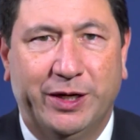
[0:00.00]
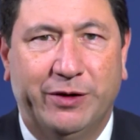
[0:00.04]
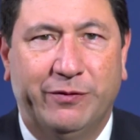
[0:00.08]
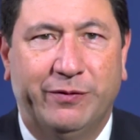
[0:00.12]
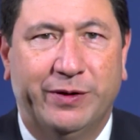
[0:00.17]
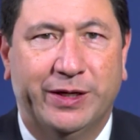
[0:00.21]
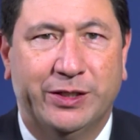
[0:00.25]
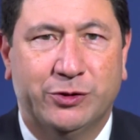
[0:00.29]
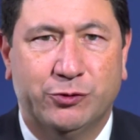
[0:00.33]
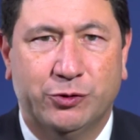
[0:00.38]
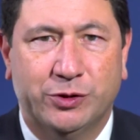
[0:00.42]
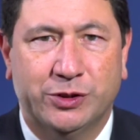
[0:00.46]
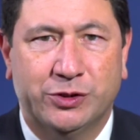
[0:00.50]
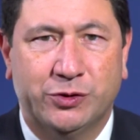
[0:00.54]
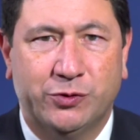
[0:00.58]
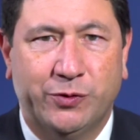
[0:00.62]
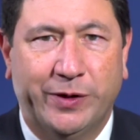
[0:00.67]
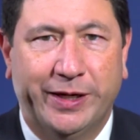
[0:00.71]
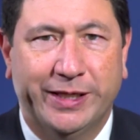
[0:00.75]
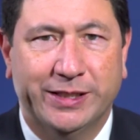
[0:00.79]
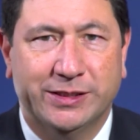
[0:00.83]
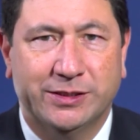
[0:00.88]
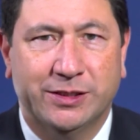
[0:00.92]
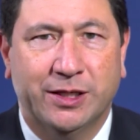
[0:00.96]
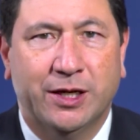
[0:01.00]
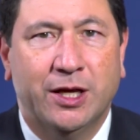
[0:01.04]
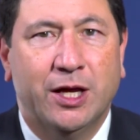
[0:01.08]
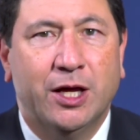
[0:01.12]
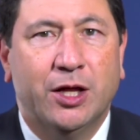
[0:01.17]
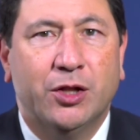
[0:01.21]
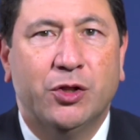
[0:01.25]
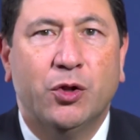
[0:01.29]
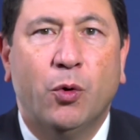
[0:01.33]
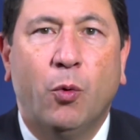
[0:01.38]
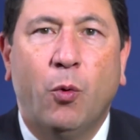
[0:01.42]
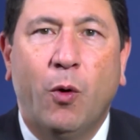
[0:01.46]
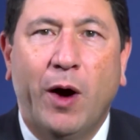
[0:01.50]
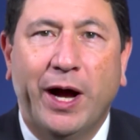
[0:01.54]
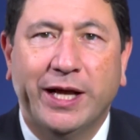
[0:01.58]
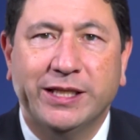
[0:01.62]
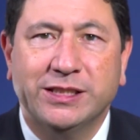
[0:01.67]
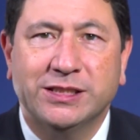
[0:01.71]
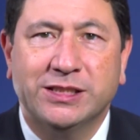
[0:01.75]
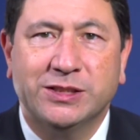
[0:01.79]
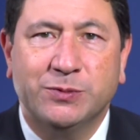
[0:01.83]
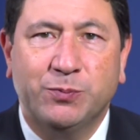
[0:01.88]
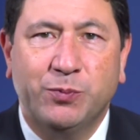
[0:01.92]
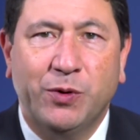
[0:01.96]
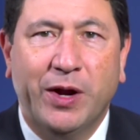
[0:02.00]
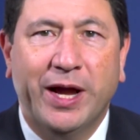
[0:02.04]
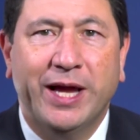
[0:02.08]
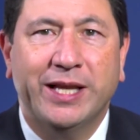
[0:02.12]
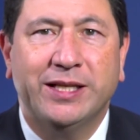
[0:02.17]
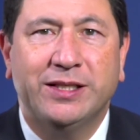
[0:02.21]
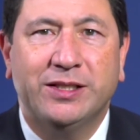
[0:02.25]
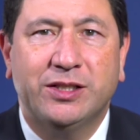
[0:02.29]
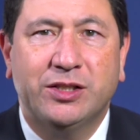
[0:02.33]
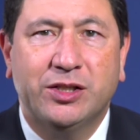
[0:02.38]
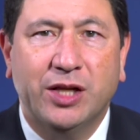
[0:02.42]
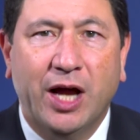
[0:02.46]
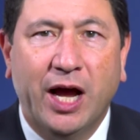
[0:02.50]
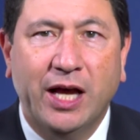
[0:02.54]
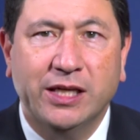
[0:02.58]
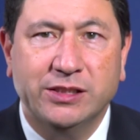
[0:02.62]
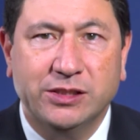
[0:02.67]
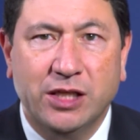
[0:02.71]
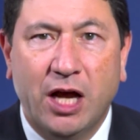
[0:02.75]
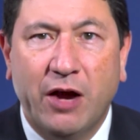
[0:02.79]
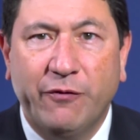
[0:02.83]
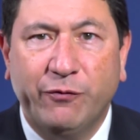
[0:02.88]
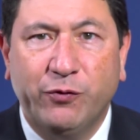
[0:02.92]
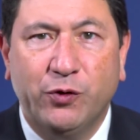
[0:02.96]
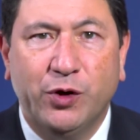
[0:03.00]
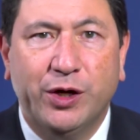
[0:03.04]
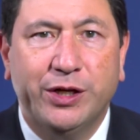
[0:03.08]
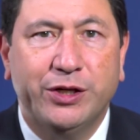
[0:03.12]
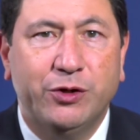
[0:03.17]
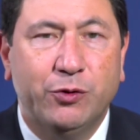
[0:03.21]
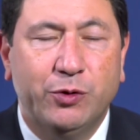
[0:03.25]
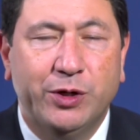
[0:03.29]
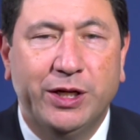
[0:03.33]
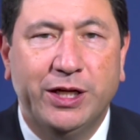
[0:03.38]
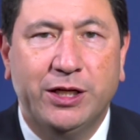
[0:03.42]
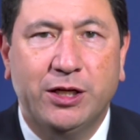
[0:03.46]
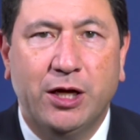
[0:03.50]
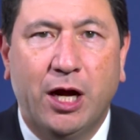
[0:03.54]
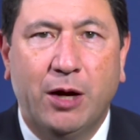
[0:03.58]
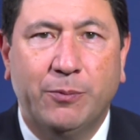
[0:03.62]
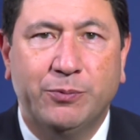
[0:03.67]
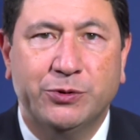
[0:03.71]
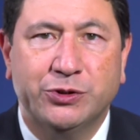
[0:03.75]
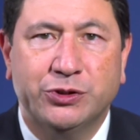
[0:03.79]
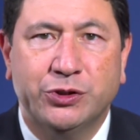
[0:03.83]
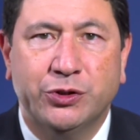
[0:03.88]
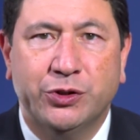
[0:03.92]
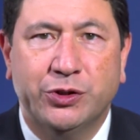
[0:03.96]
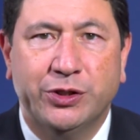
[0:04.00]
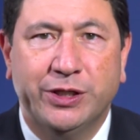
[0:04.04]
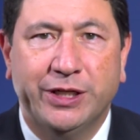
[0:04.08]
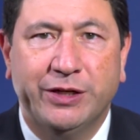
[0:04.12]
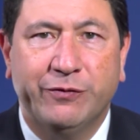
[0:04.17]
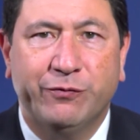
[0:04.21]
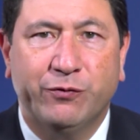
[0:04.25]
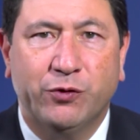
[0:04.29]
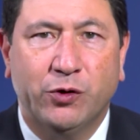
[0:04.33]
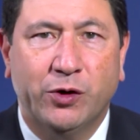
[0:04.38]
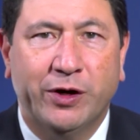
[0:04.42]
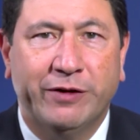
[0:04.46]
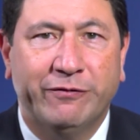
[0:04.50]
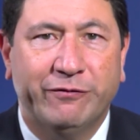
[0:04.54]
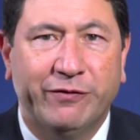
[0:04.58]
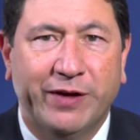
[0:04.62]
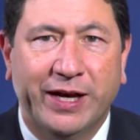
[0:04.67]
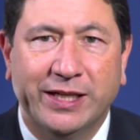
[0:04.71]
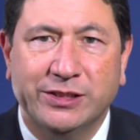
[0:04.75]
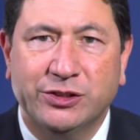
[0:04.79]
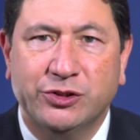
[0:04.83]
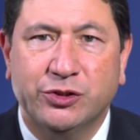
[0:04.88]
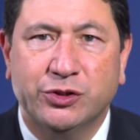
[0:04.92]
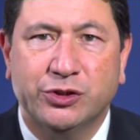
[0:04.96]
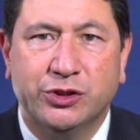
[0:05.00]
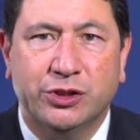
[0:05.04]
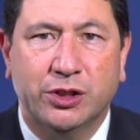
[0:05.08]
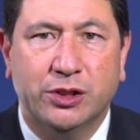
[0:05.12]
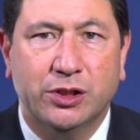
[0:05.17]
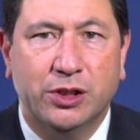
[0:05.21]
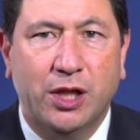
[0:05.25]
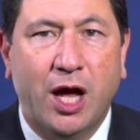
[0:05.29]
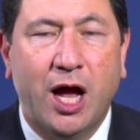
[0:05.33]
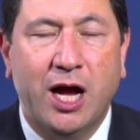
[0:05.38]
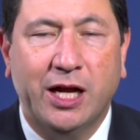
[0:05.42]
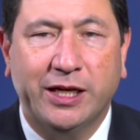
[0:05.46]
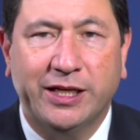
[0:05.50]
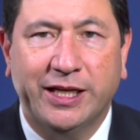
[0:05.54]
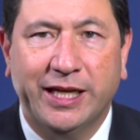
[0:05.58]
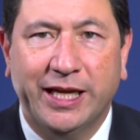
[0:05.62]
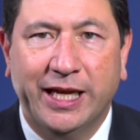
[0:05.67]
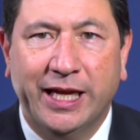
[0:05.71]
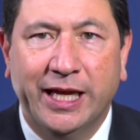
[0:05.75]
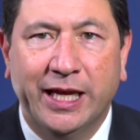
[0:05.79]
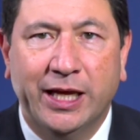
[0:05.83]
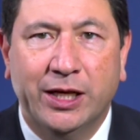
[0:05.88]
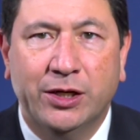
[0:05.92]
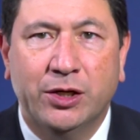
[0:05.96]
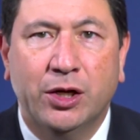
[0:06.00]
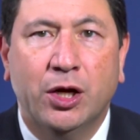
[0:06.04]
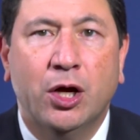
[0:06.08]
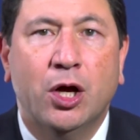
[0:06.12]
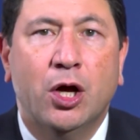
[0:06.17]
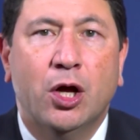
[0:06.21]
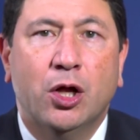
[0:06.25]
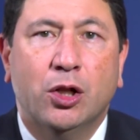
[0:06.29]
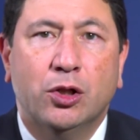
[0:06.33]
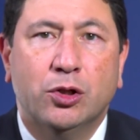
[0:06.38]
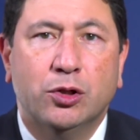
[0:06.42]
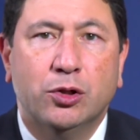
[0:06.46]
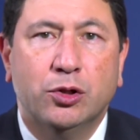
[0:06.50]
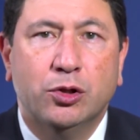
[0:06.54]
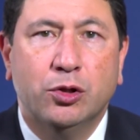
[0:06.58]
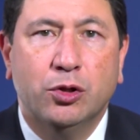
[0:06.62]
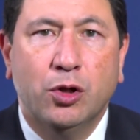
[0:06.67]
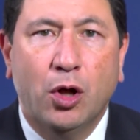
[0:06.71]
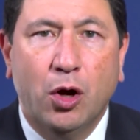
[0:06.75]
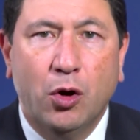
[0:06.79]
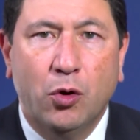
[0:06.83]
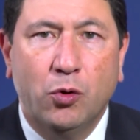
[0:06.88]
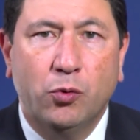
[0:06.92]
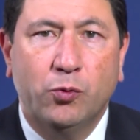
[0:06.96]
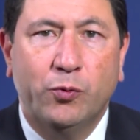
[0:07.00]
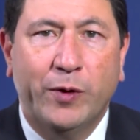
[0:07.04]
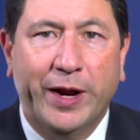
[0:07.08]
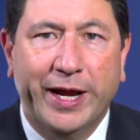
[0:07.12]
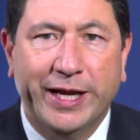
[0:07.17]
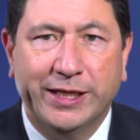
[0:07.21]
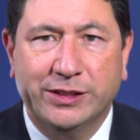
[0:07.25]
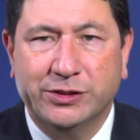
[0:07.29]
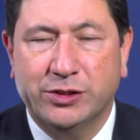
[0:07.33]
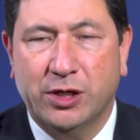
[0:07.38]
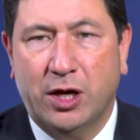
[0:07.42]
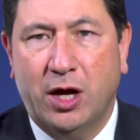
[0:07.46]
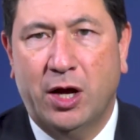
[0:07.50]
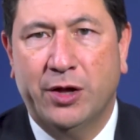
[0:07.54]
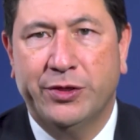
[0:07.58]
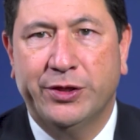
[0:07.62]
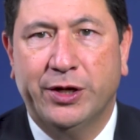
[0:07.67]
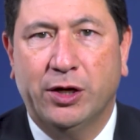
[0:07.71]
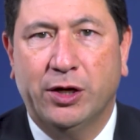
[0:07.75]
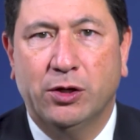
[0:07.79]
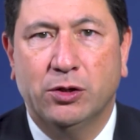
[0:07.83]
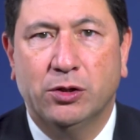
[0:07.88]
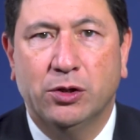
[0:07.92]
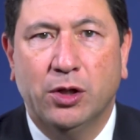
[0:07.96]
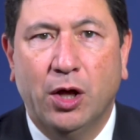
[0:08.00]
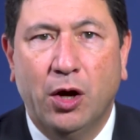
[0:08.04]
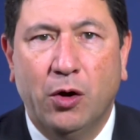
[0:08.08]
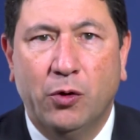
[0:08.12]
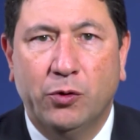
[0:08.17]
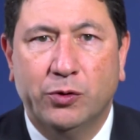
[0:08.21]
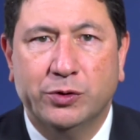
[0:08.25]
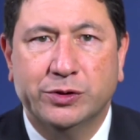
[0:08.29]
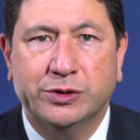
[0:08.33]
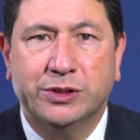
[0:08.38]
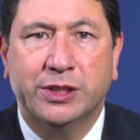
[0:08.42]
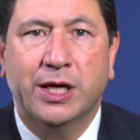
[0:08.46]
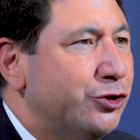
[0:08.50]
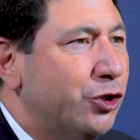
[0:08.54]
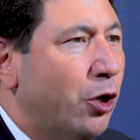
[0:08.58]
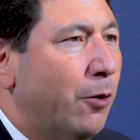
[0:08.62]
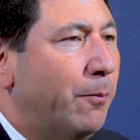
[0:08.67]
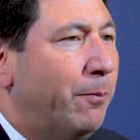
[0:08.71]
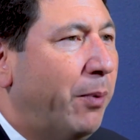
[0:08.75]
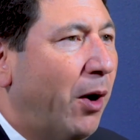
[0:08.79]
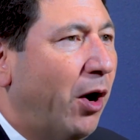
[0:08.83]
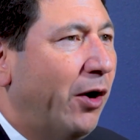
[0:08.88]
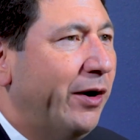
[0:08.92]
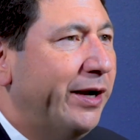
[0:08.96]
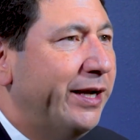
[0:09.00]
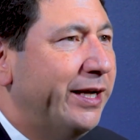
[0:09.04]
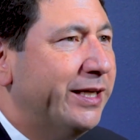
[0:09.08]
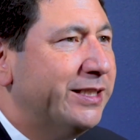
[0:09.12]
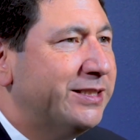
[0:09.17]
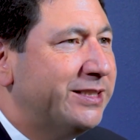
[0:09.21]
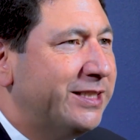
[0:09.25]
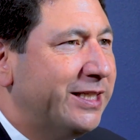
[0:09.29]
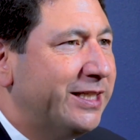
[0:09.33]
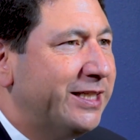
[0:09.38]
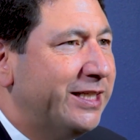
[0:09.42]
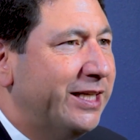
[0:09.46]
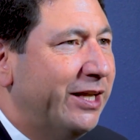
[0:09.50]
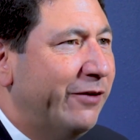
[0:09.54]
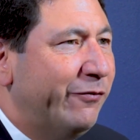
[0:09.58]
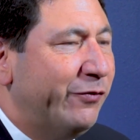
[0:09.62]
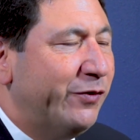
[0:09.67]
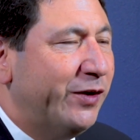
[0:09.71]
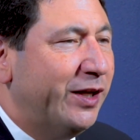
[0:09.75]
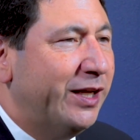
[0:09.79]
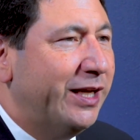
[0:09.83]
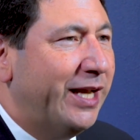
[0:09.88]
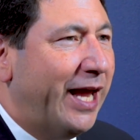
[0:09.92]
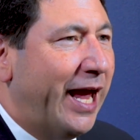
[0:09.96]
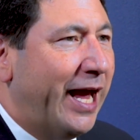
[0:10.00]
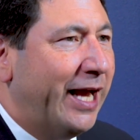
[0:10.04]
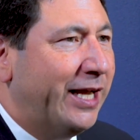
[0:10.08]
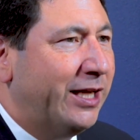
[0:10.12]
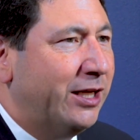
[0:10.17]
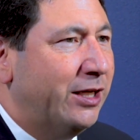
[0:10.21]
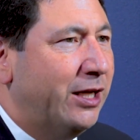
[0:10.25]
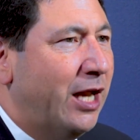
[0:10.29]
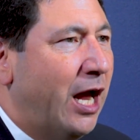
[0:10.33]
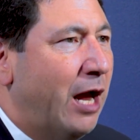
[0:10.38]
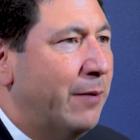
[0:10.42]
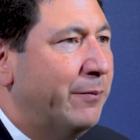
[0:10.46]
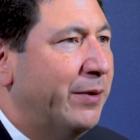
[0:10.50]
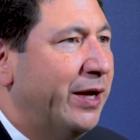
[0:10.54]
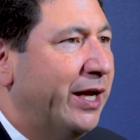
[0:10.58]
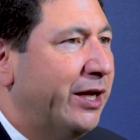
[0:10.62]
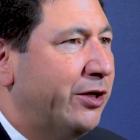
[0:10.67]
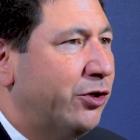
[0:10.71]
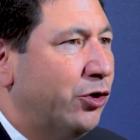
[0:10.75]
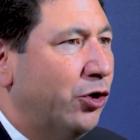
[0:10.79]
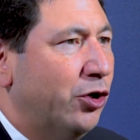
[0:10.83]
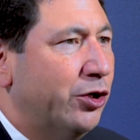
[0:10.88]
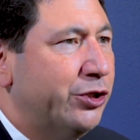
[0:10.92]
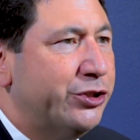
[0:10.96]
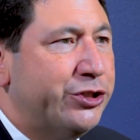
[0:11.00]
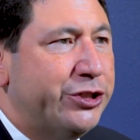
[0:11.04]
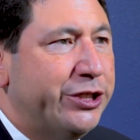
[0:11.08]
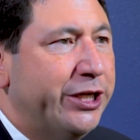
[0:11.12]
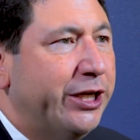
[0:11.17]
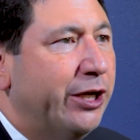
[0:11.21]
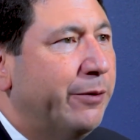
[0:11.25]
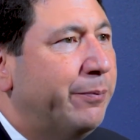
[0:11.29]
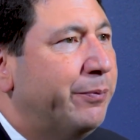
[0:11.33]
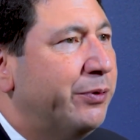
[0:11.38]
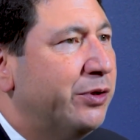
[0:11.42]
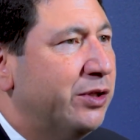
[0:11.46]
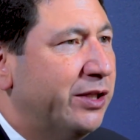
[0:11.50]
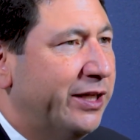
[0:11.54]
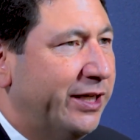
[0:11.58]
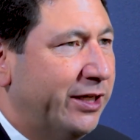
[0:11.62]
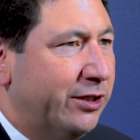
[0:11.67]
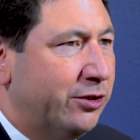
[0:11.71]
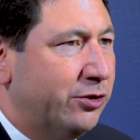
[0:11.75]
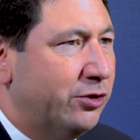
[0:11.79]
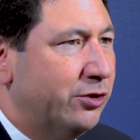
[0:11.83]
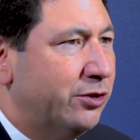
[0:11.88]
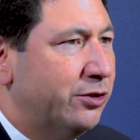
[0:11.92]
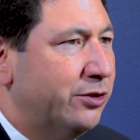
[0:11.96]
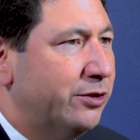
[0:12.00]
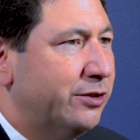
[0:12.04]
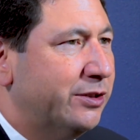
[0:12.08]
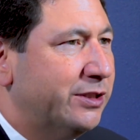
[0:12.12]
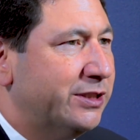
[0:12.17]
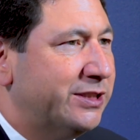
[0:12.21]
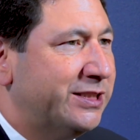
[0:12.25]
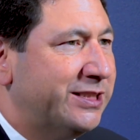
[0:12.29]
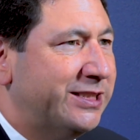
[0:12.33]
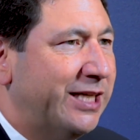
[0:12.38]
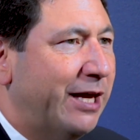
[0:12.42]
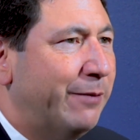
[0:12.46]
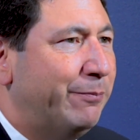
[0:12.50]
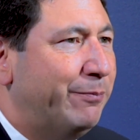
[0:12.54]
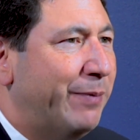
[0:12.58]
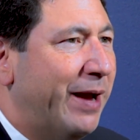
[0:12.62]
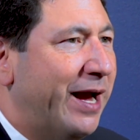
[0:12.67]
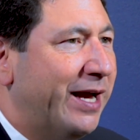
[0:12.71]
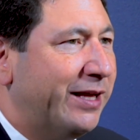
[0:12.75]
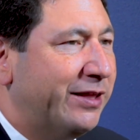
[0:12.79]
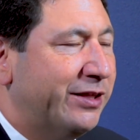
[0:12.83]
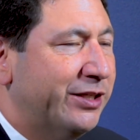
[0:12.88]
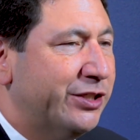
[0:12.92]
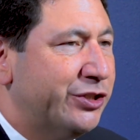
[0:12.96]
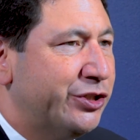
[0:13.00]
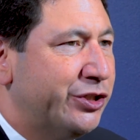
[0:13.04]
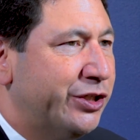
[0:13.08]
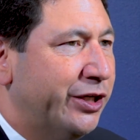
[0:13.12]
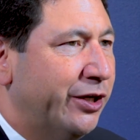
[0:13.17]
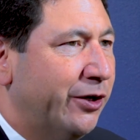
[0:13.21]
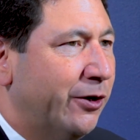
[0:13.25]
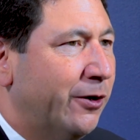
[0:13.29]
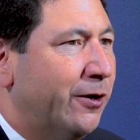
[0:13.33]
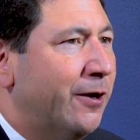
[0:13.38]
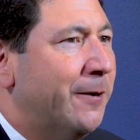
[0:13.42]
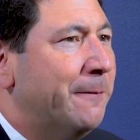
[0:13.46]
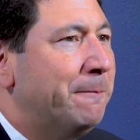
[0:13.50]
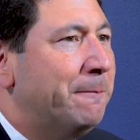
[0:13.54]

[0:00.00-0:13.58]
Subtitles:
of interest rates. The widened spread does offer a unique opportunity for investors to lock in low rates on their loans. So barring a significant economic or geopolitical setback this year,